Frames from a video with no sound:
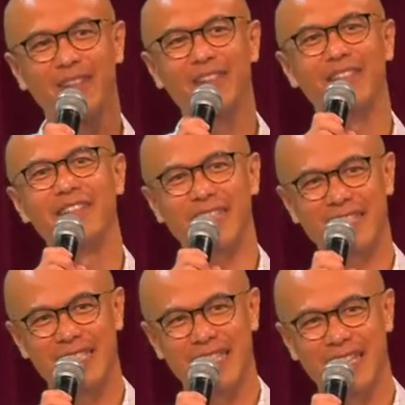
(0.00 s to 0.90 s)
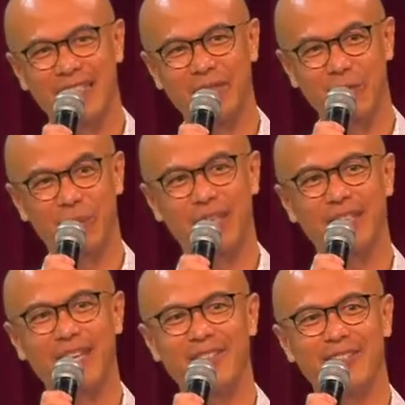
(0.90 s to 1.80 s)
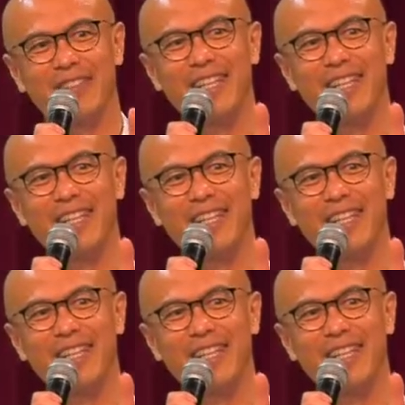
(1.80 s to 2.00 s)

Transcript: of the next line if you pay attention.